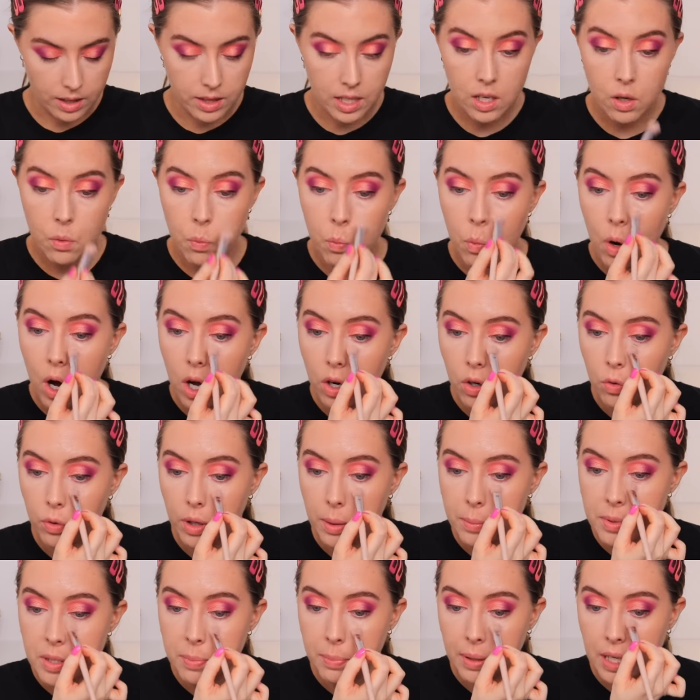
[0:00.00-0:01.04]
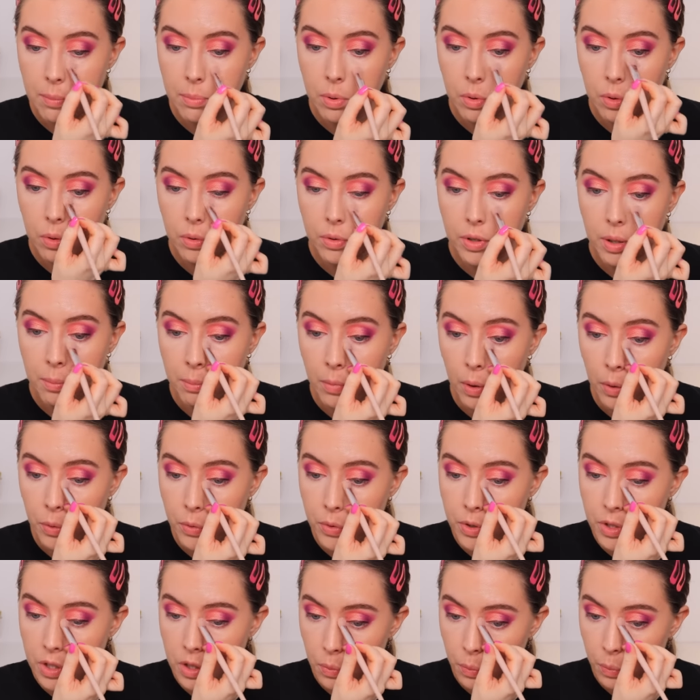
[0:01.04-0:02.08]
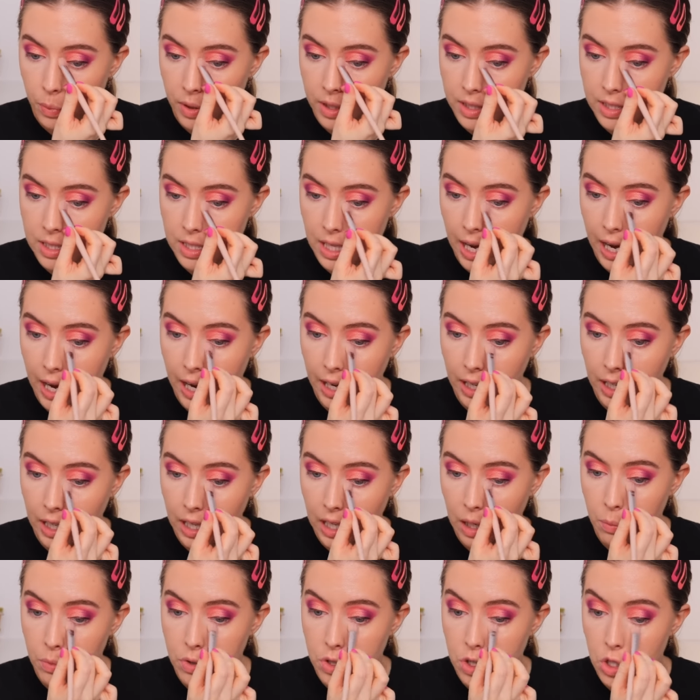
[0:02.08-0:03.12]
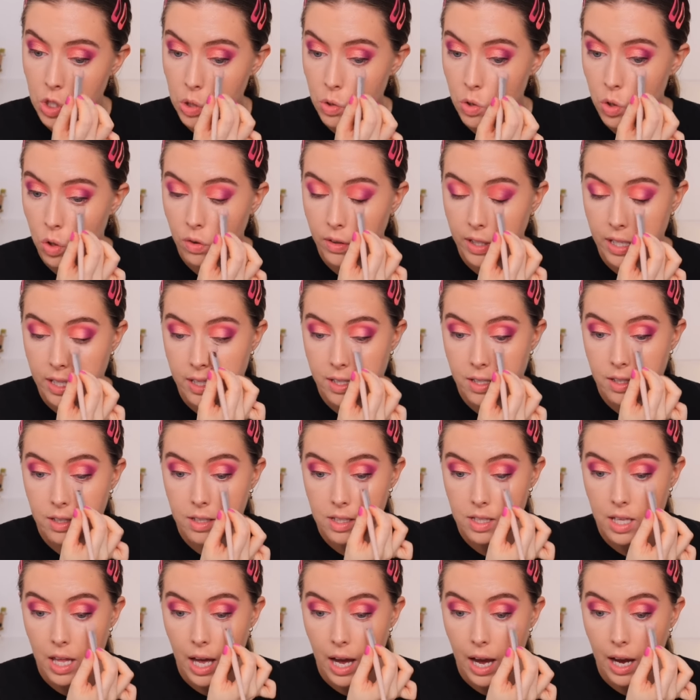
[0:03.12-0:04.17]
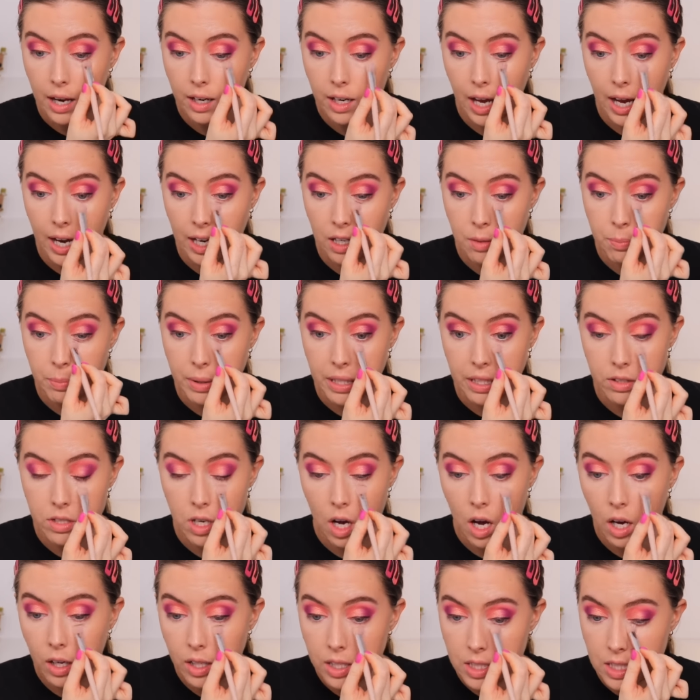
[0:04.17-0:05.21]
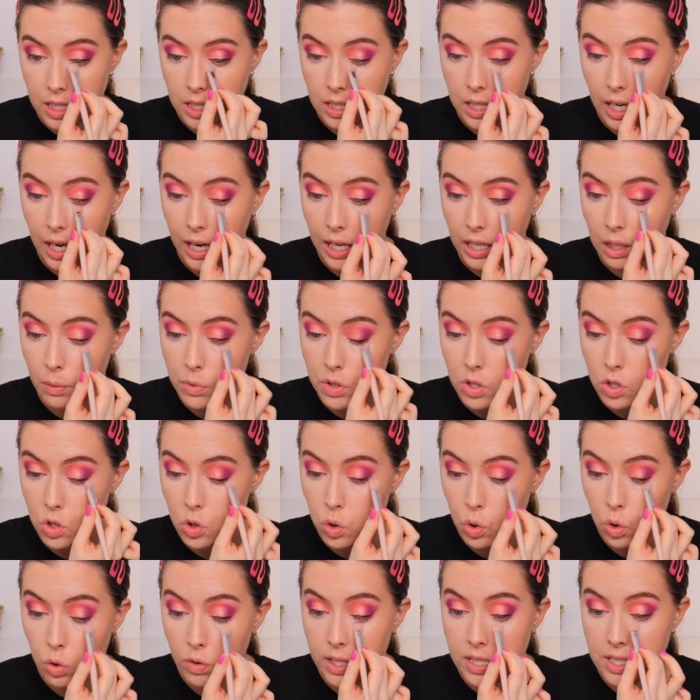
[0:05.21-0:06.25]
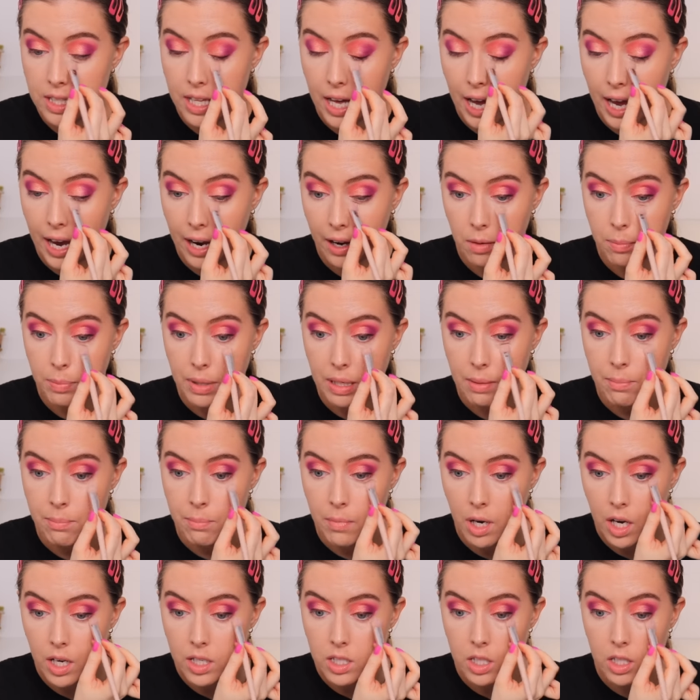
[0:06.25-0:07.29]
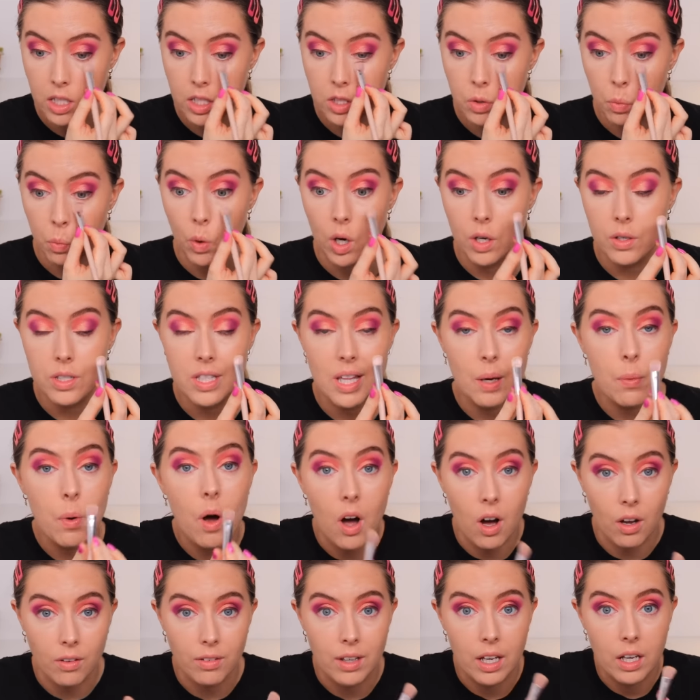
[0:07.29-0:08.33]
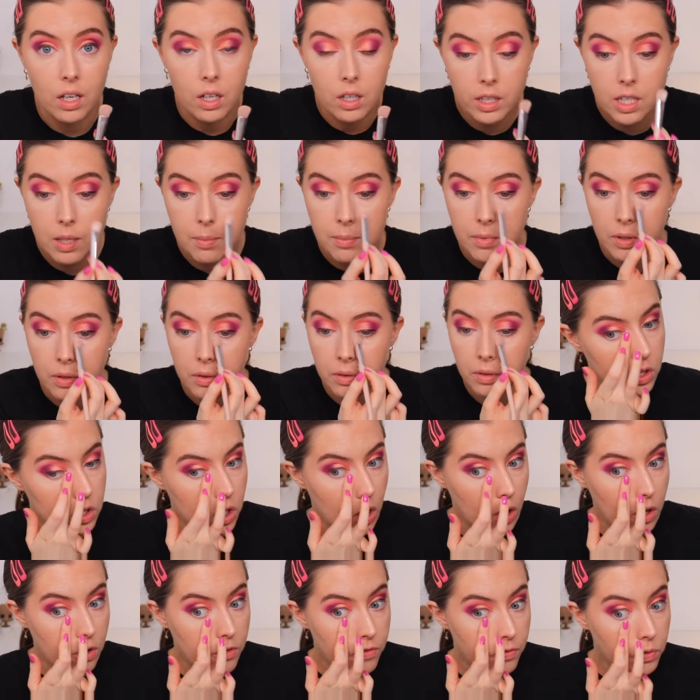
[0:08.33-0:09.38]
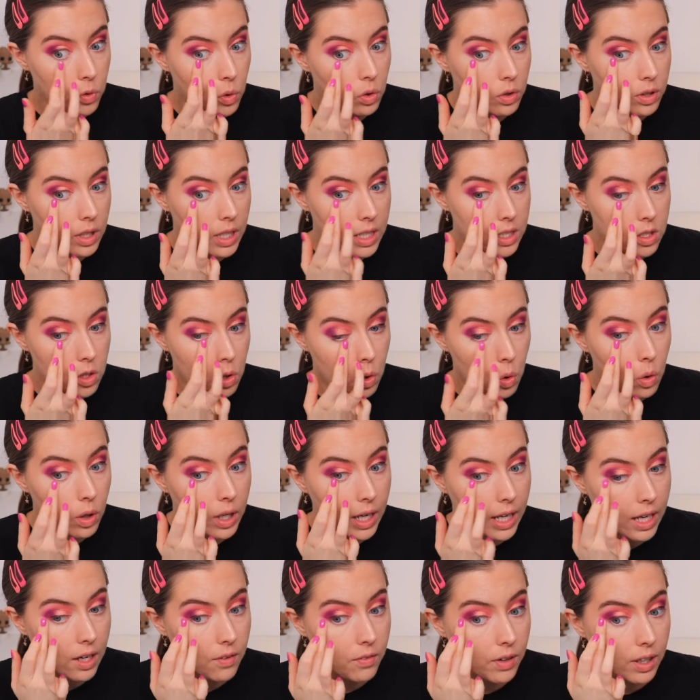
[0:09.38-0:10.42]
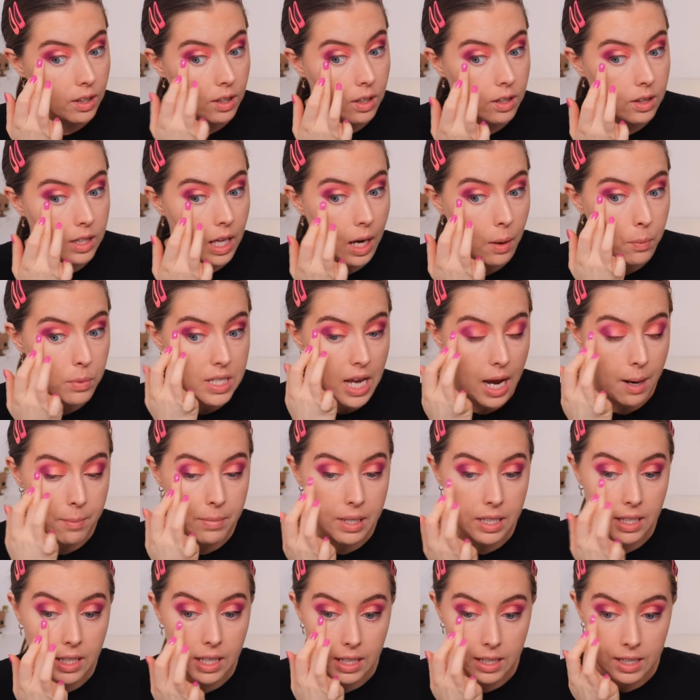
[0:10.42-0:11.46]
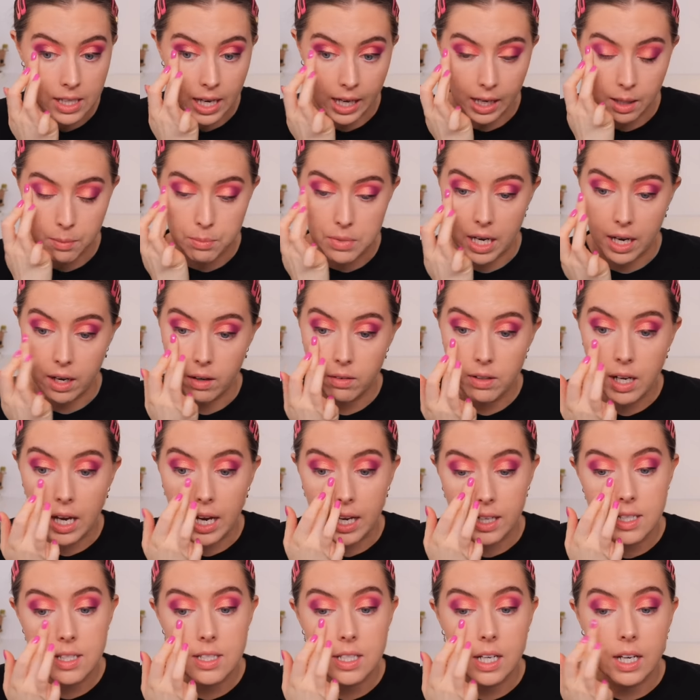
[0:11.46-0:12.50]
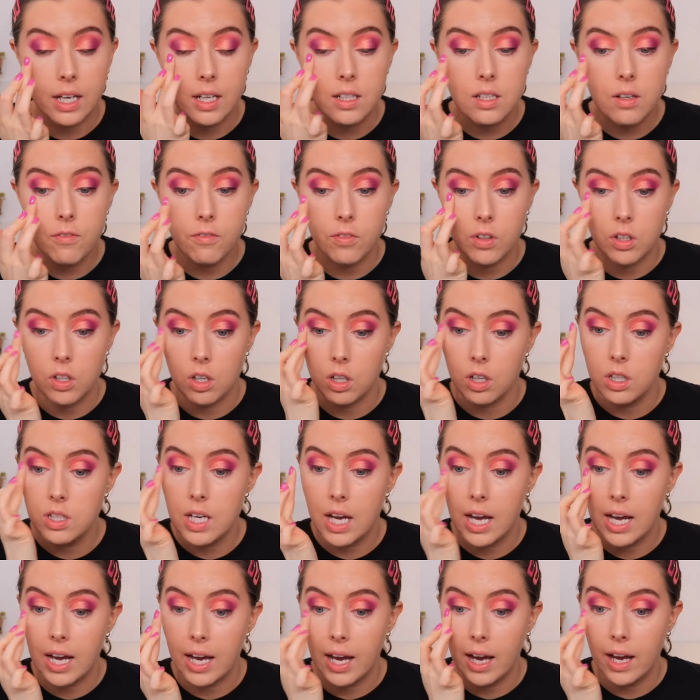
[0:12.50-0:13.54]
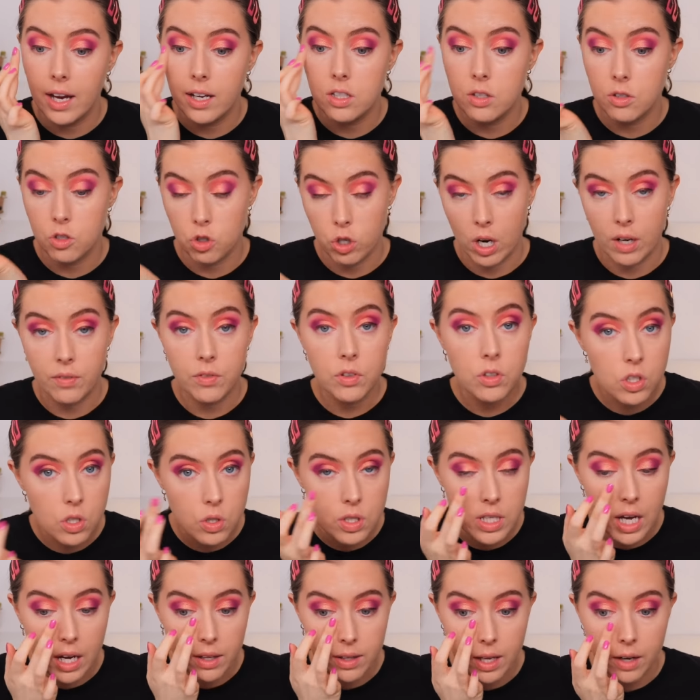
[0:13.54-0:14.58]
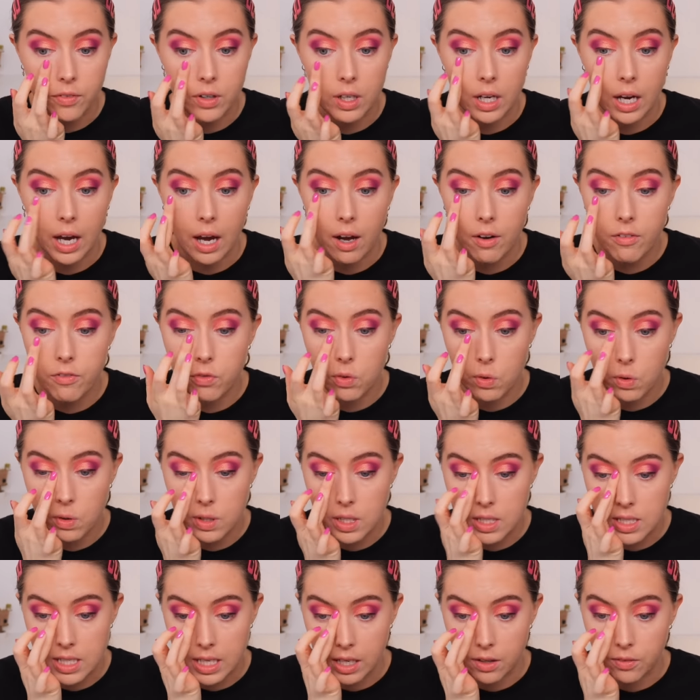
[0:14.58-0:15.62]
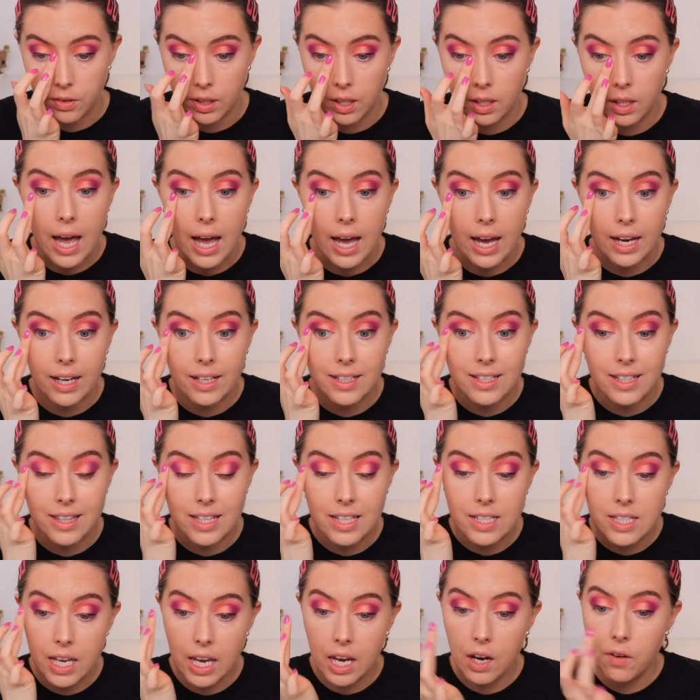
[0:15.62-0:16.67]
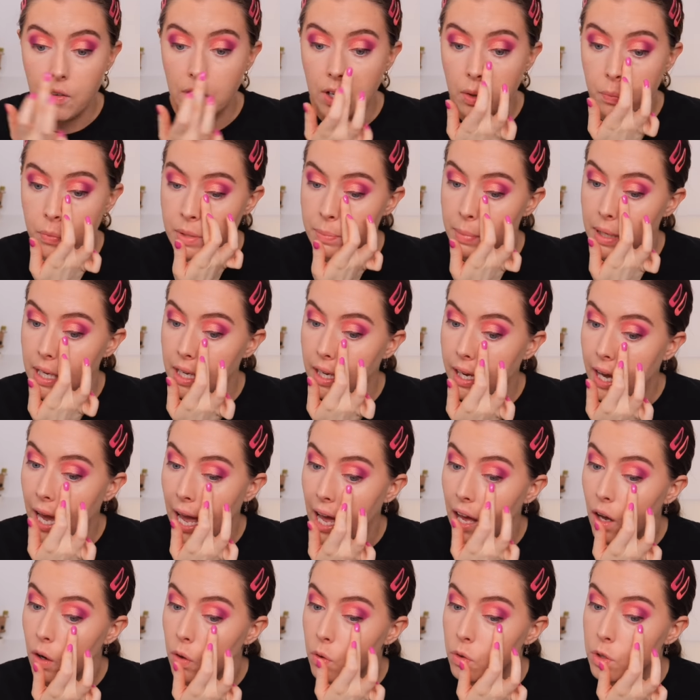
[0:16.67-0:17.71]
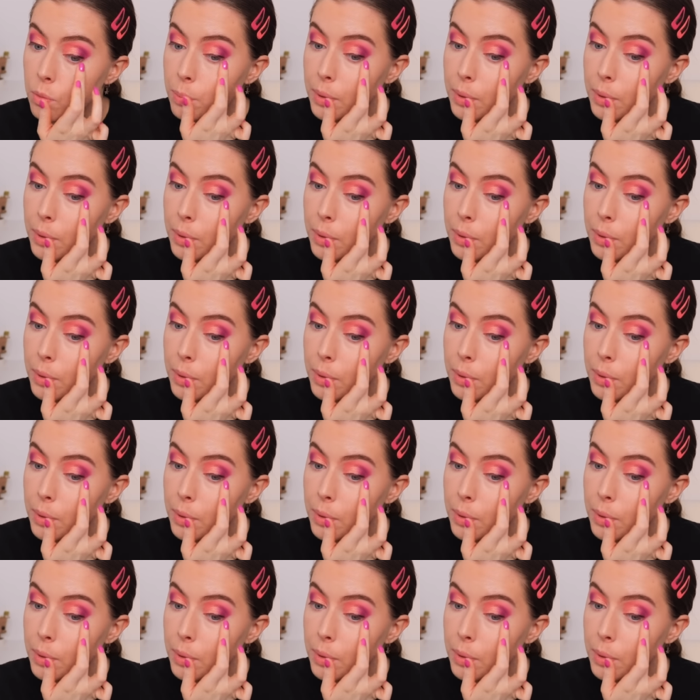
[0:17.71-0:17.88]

I think what gripped people the most was that it was two tourists that had been targeted and it was a tourist that had been murdered whilst they were on their their honeymoon. So for this court hearing that was happening in Cape Town, Annie's dad, Vinod, had travelled to South Africa for this hearing, and this hearing was being held